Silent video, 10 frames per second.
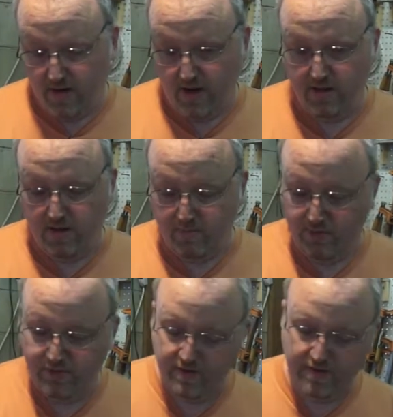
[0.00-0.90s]
and then
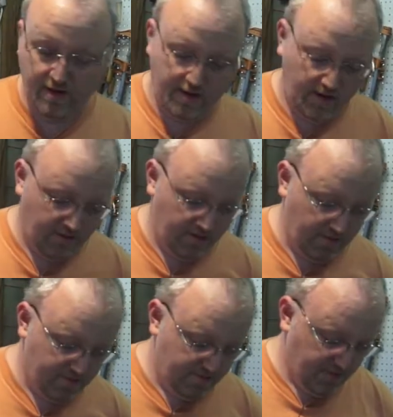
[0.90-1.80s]
we'll just use
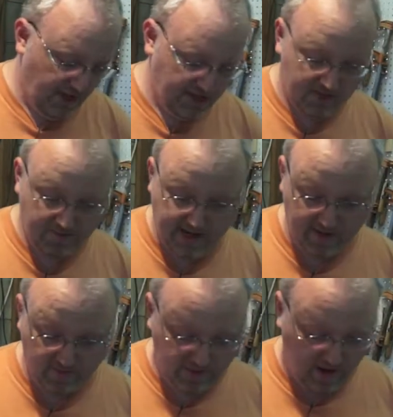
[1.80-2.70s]
the polishing
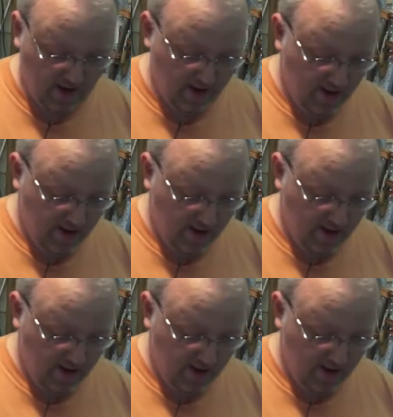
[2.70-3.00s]
pads for that.